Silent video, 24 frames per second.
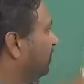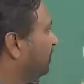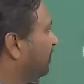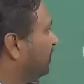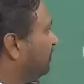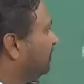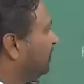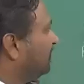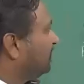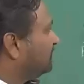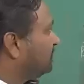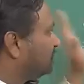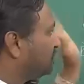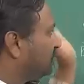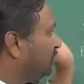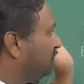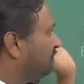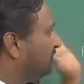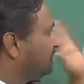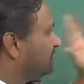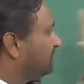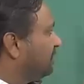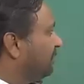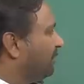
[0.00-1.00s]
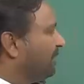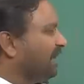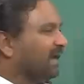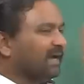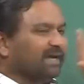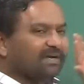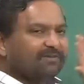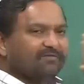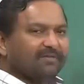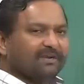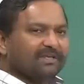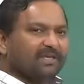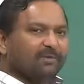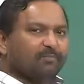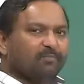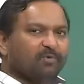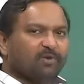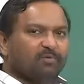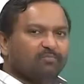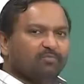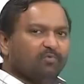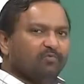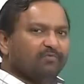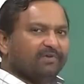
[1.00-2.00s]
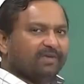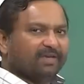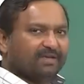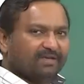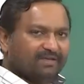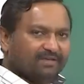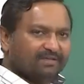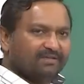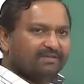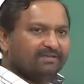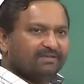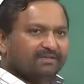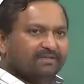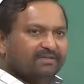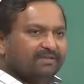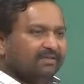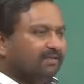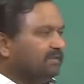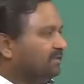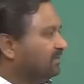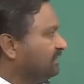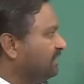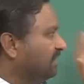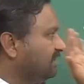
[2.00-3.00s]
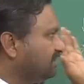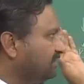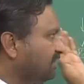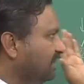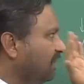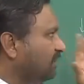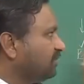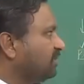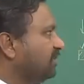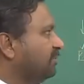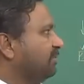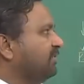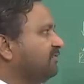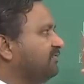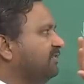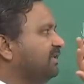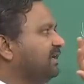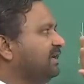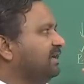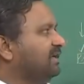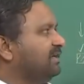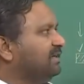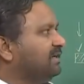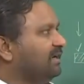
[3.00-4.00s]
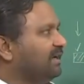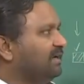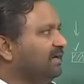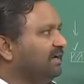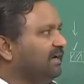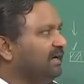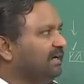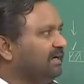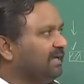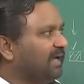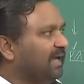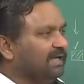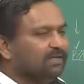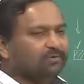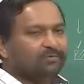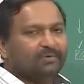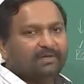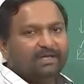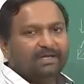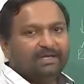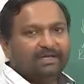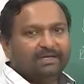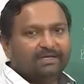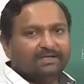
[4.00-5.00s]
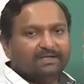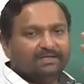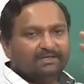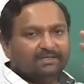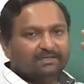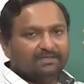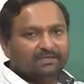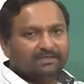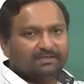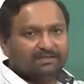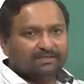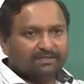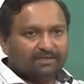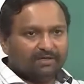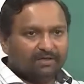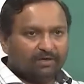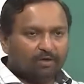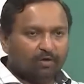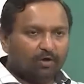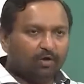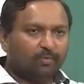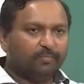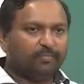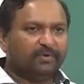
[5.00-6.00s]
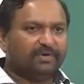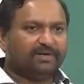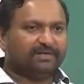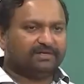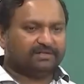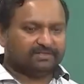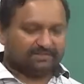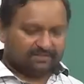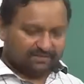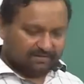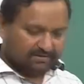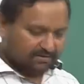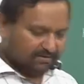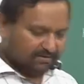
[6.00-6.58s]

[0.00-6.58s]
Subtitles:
buffers through which the packet will keep on moving. That is how the buffered delta actually operates.